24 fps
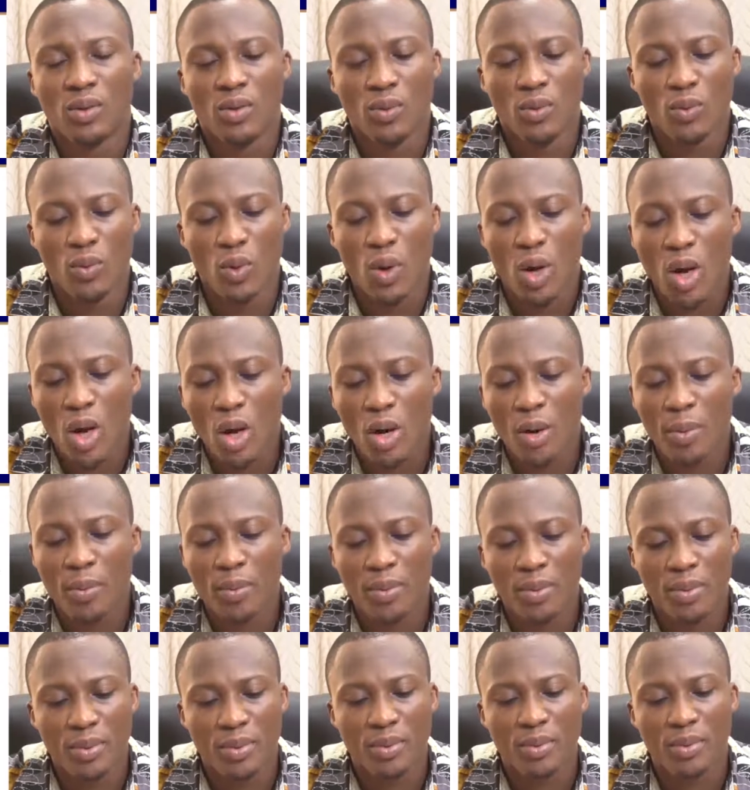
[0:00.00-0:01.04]
will
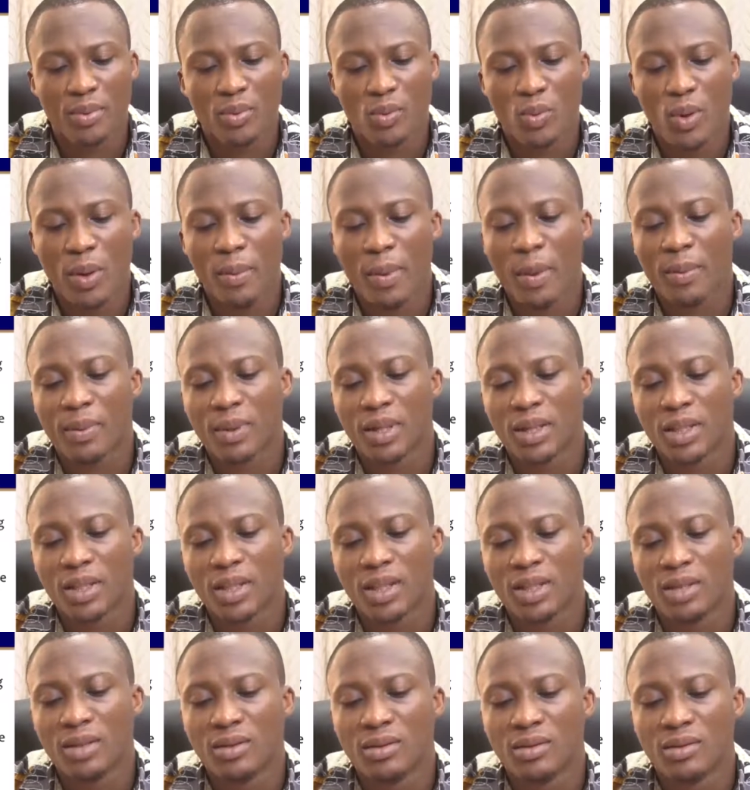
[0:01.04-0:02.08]
help web
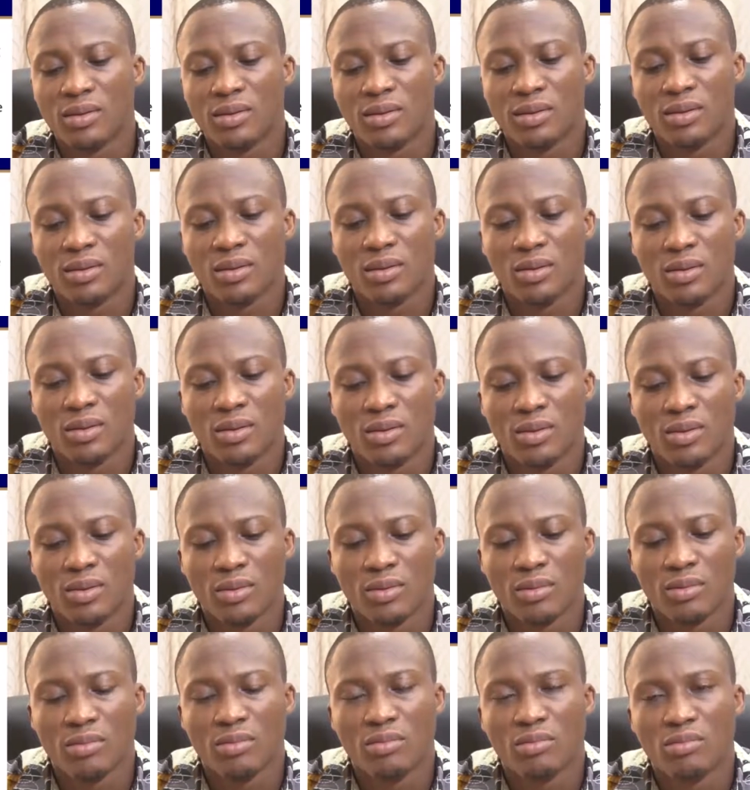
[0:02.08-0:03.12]
application
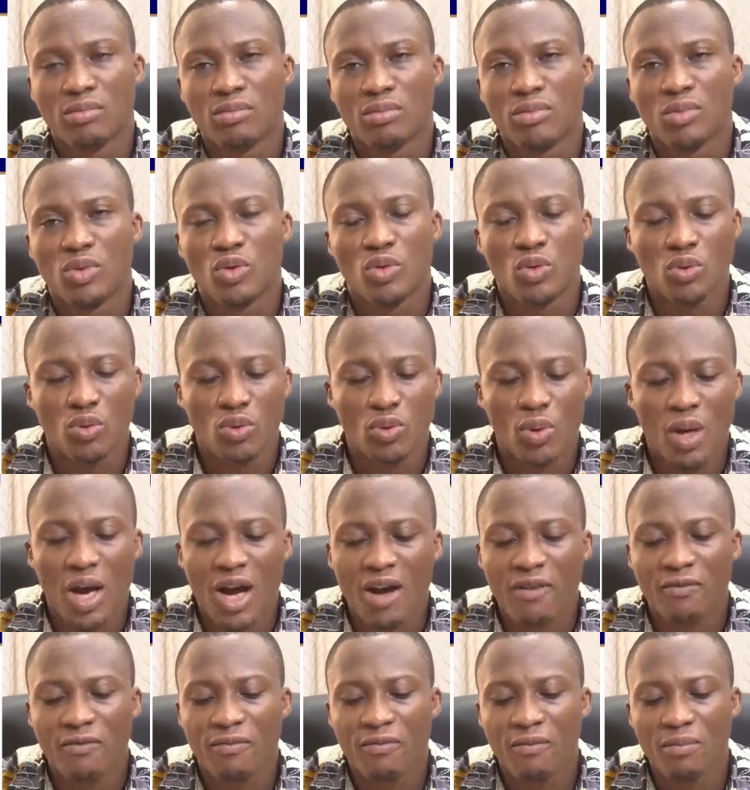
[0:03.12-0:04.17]
to
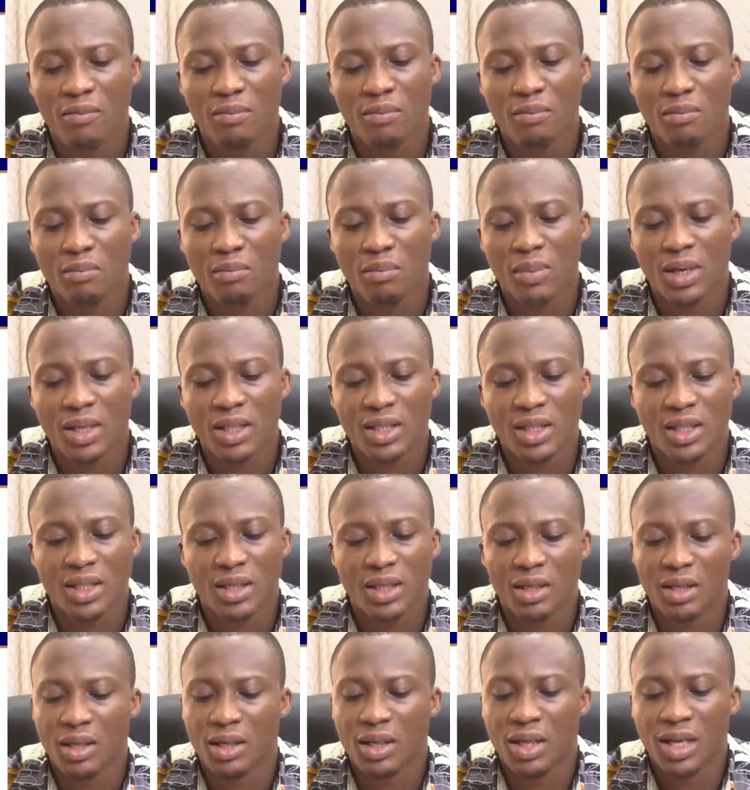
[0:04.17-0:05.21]
have much
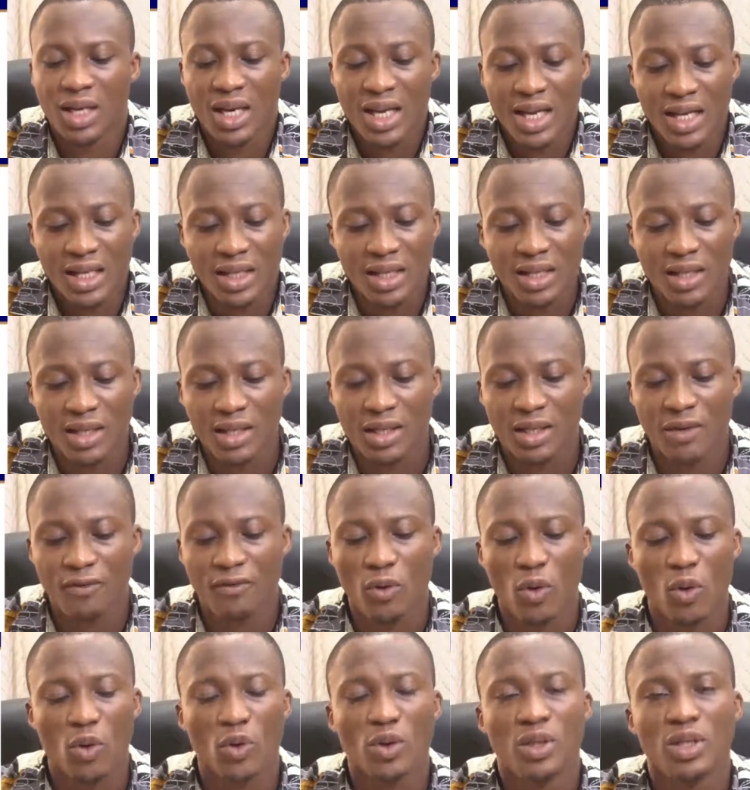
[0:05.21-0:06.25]
less
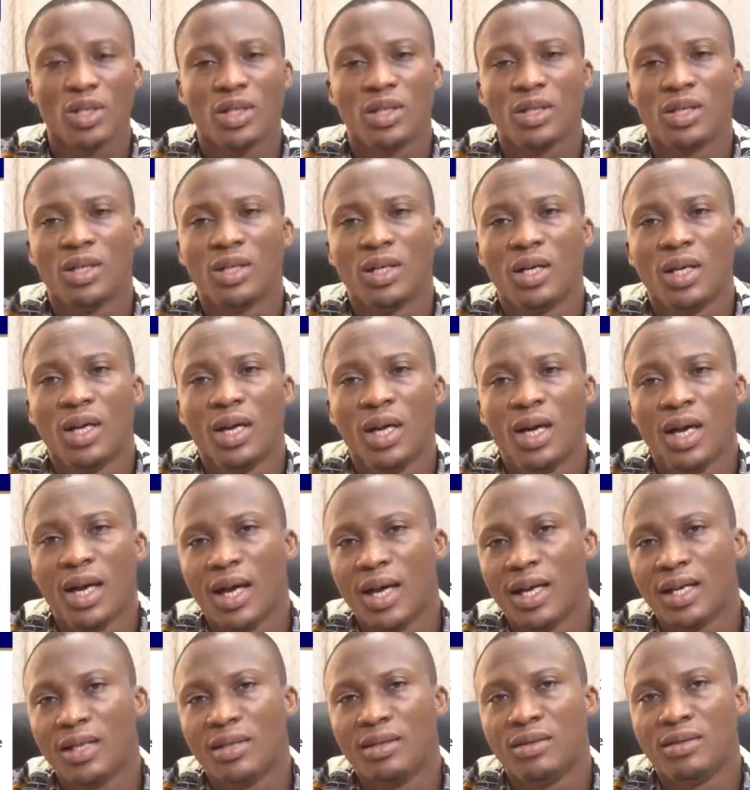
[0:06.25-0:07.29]
difficulty,
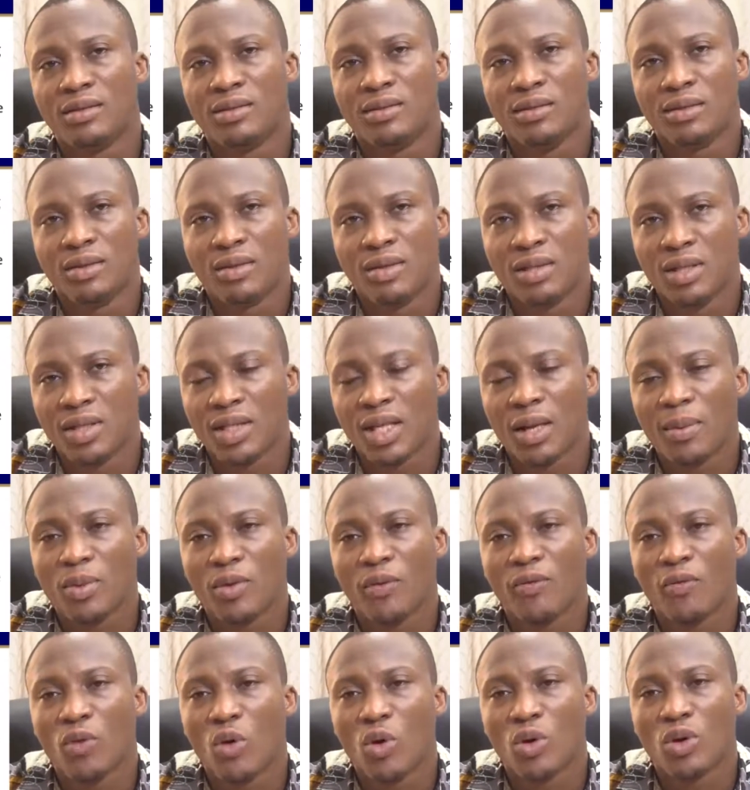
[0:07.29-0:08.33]
and in terms
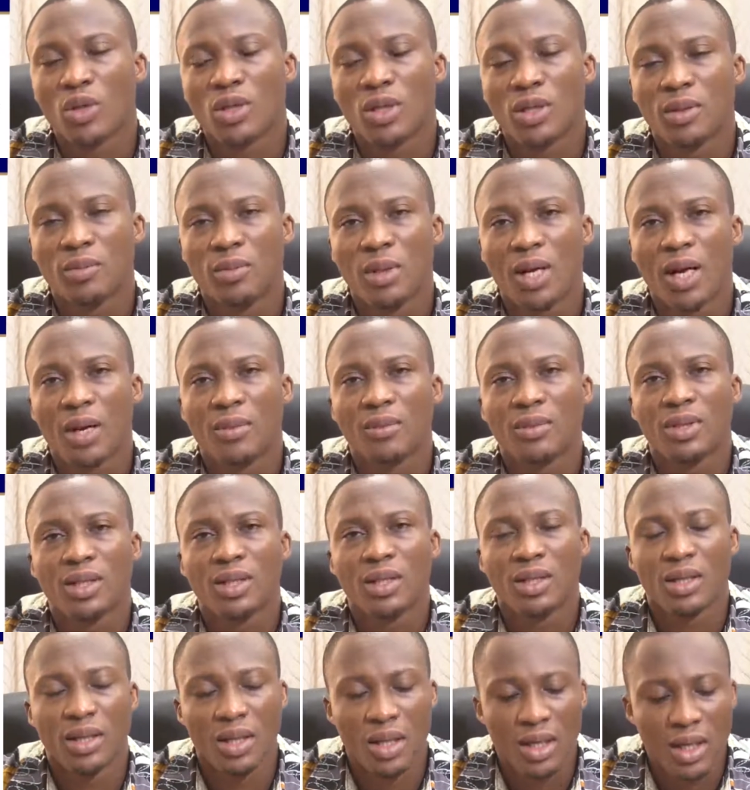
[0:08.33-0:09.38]
of cost
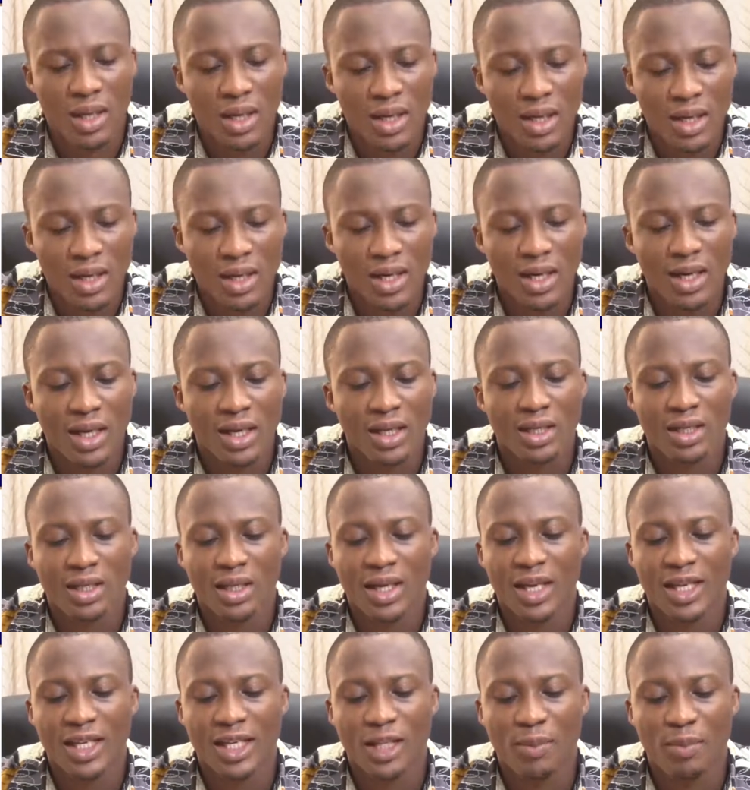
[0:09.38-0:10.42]
becomes less
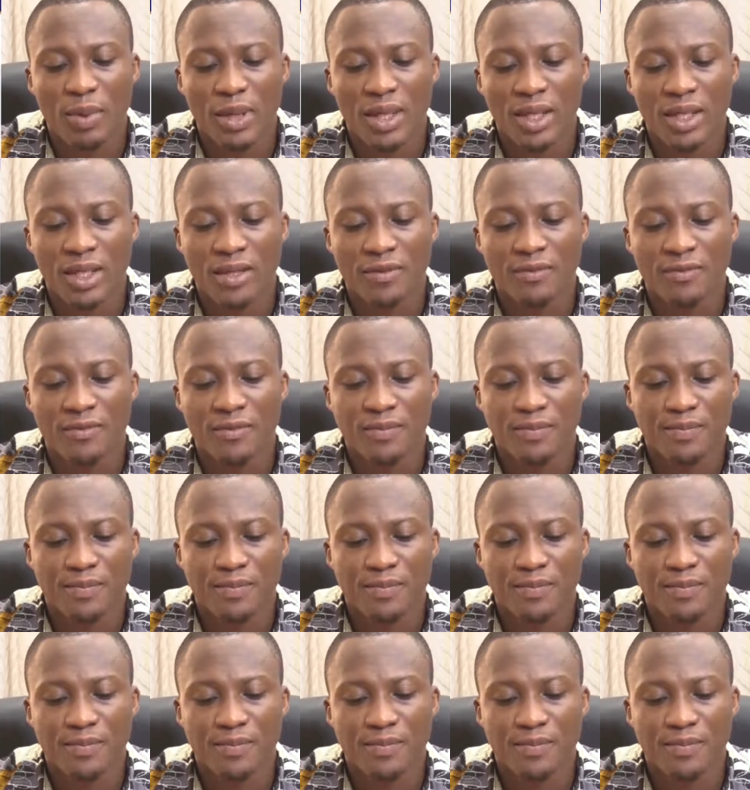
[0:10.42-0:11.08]
expensive.